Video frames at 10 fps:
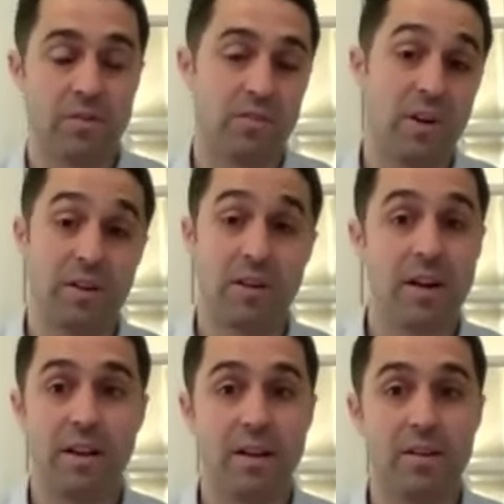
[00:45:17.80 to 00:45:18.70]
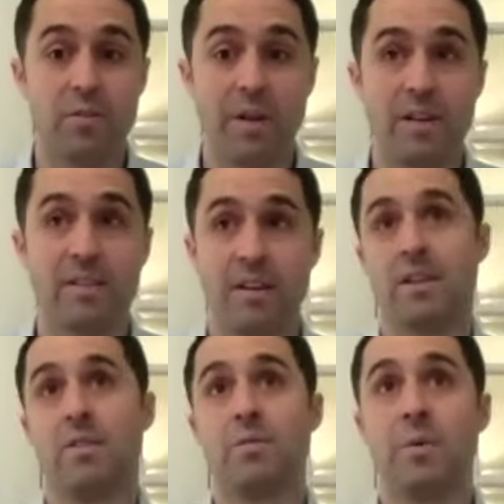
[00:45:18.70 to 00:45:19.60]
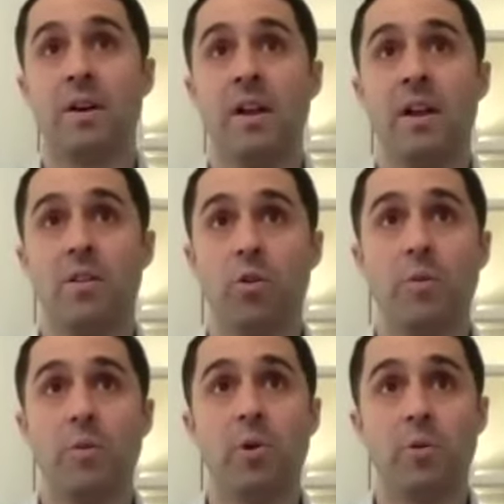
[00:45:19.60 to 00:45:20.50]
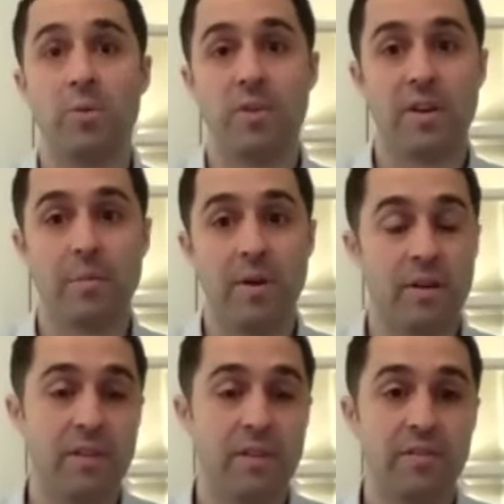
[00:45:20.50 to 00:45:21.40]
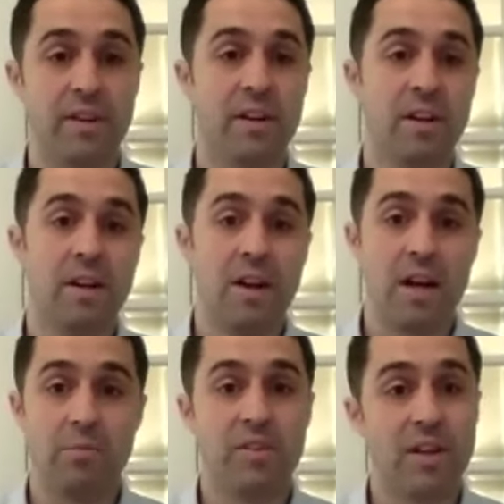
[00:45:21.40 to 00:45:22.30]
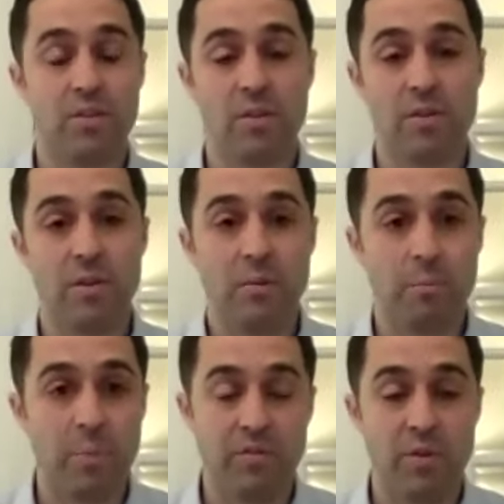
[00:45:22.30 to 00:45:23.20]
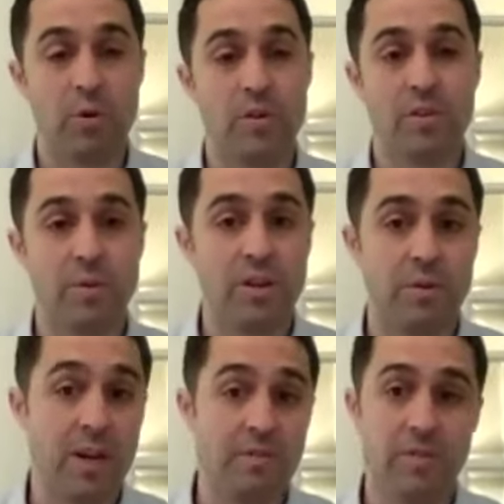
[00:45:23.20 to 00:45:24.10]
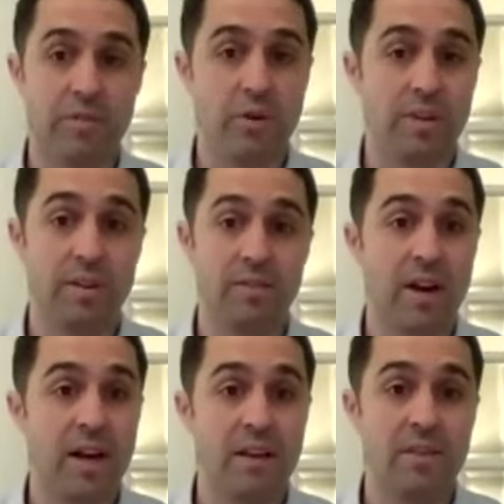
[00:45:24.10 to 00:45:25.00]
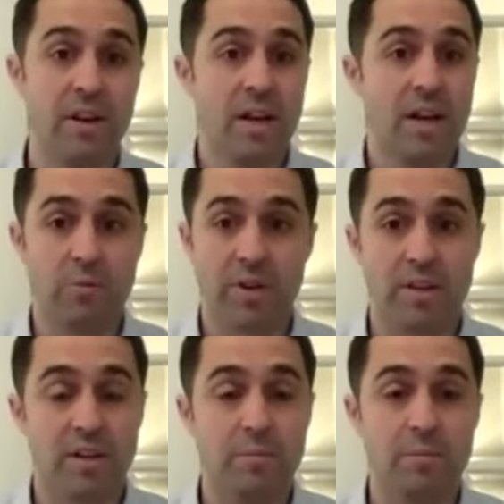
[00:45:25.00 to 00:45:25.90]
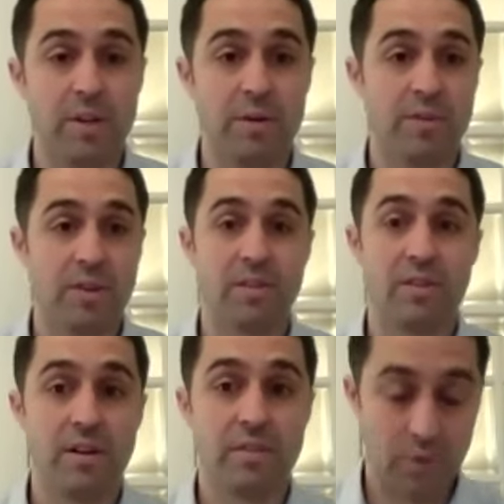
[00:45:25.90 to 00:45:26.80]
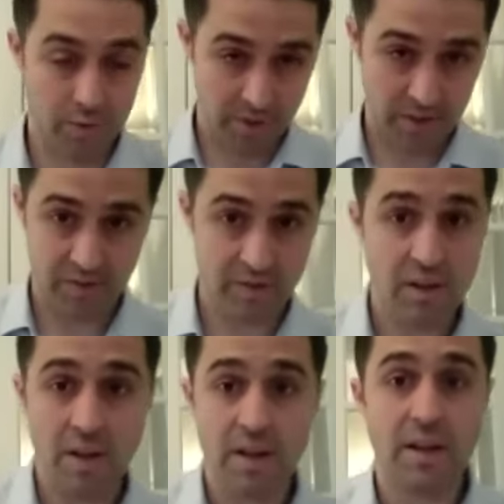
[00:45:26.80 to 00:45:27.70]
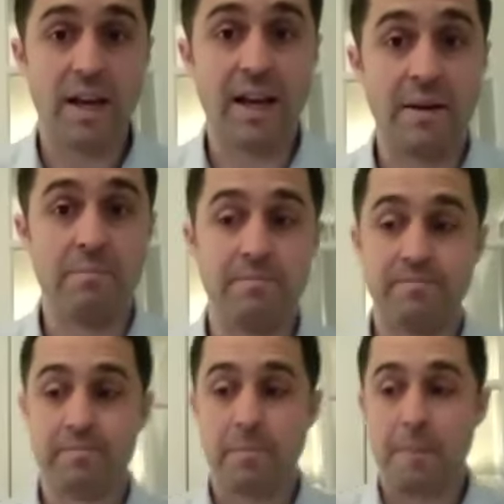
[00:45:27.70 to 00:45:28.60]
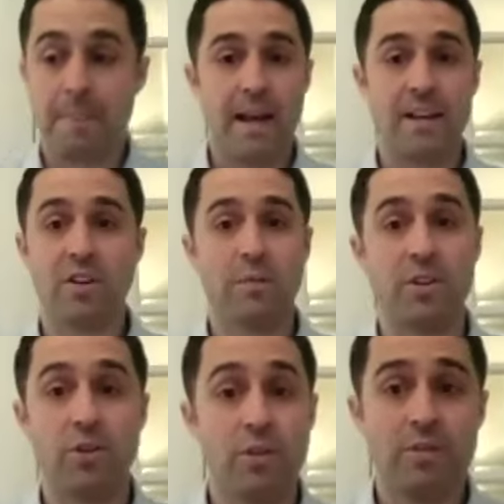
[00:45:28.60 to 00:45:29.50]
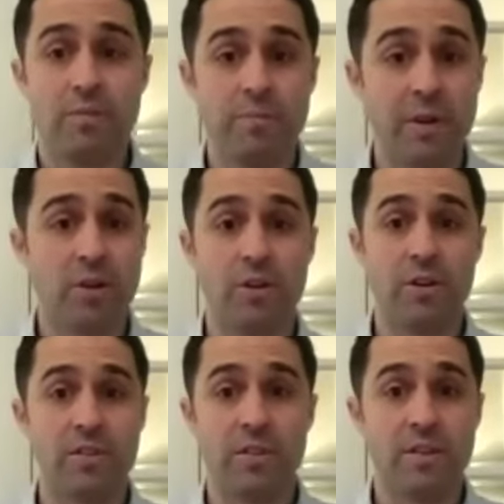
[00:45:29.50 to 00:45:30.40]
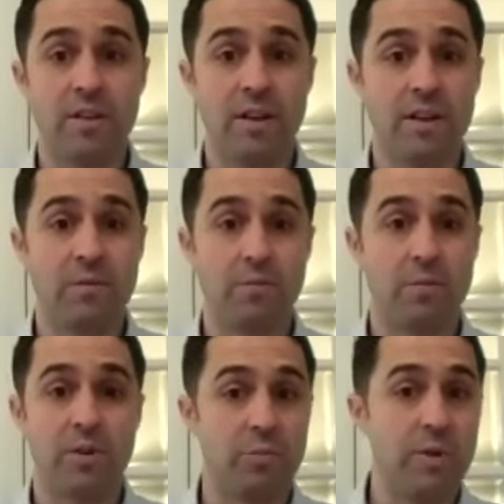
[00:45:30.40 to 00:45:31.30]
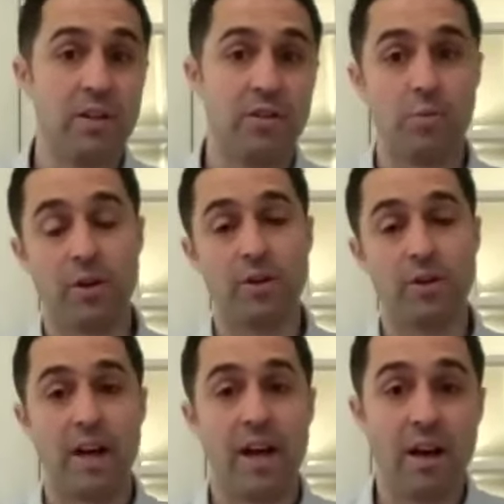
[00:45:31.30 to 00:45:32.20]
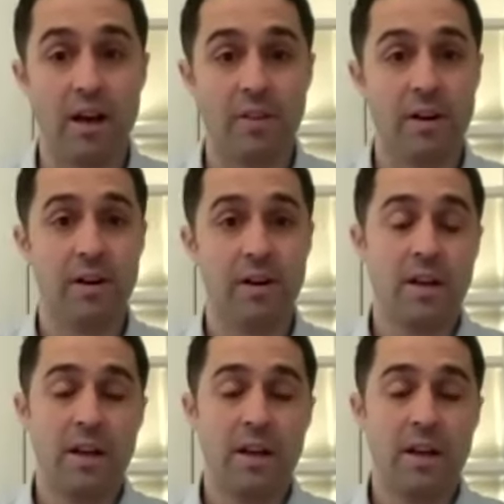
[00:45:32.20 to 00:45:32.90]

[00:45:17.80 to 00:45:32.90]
So I, I don't mind saying now, but the home report would have come in at fifty, and we said, look, if you wanted, we could buy it for forty-five, and we could complete within three or four weeks. And um, it's up to you because like because we can do one or that other.